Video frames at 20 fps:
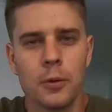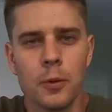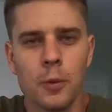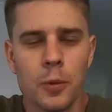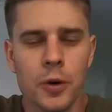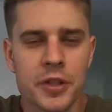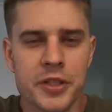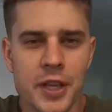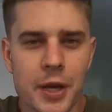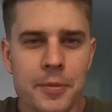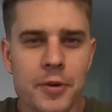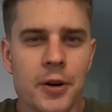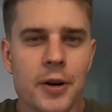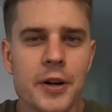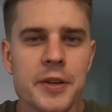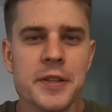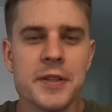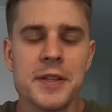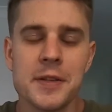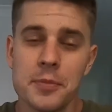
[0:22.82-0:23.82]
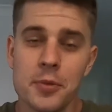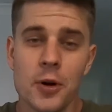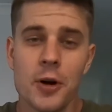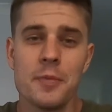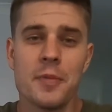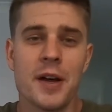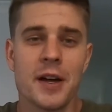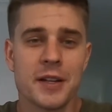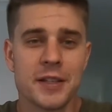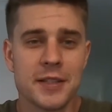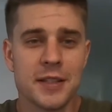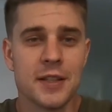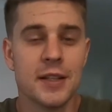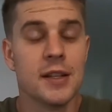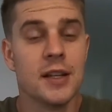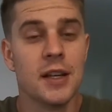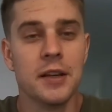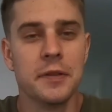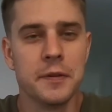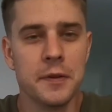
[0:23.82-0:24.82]
What's up, guys? It's your boy Max
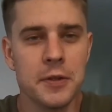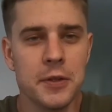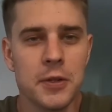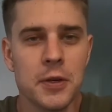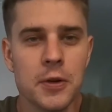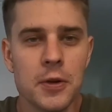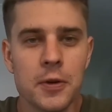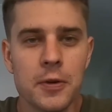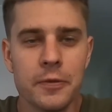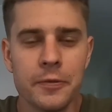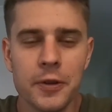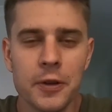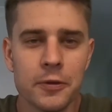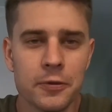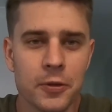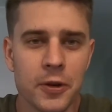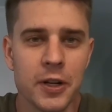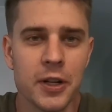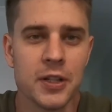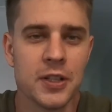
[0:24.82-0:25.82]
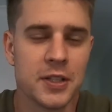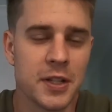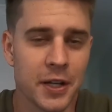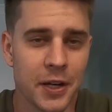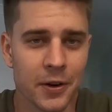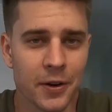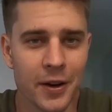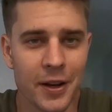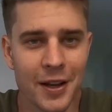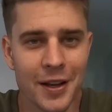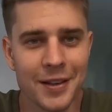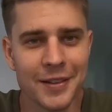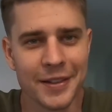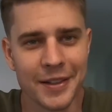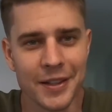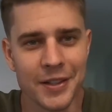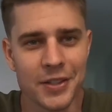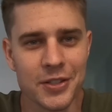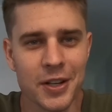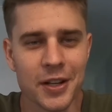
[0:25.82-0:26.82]
here. If you're new, feel free to stick around
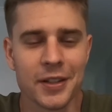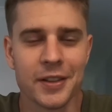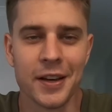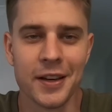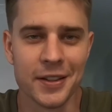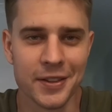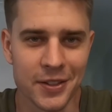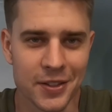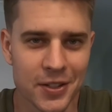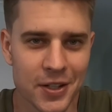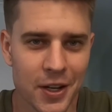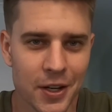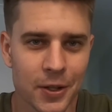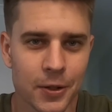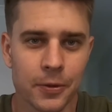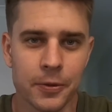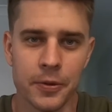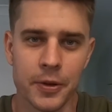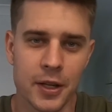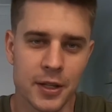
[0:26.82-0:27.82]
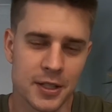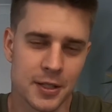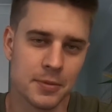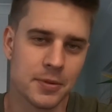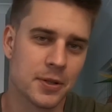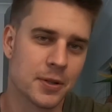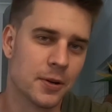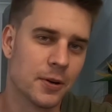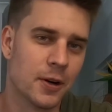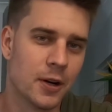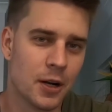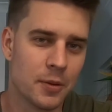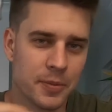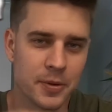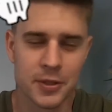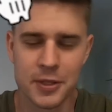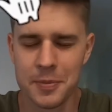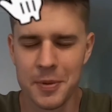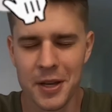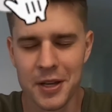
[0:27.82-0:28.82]
and check out the channel. Hit
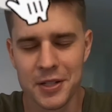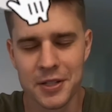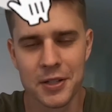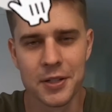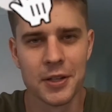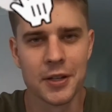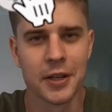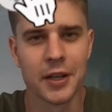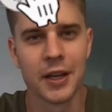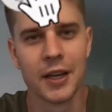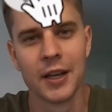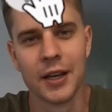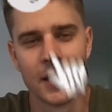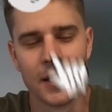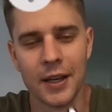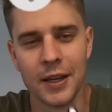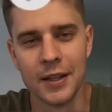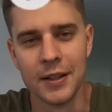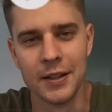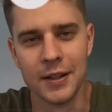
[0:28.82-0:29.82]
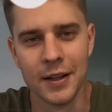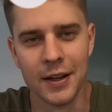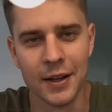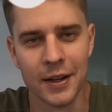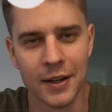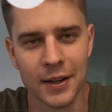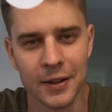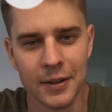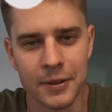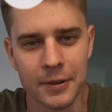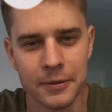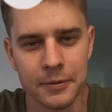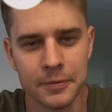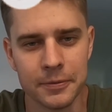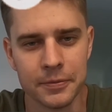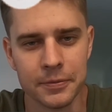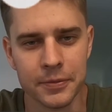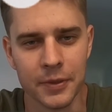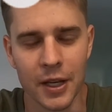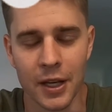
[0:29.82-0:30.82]
subscribe, smash like, and have
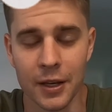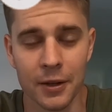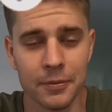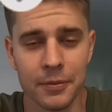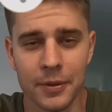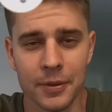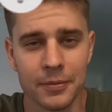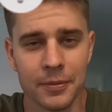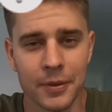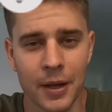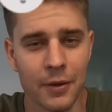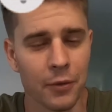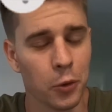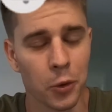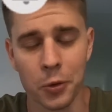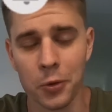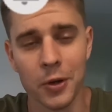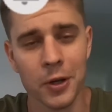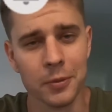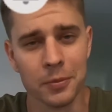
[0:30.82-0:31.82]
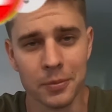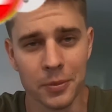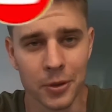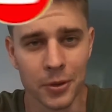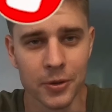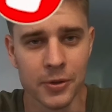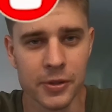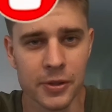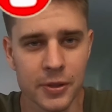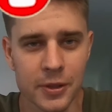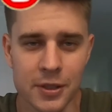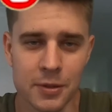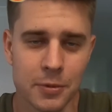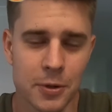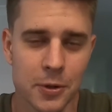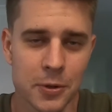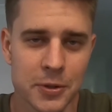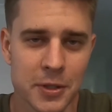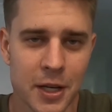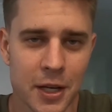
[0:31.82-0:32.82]
a look around, but there's some
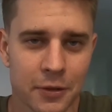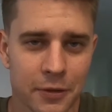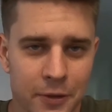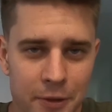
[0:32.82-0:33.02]
cool stuff.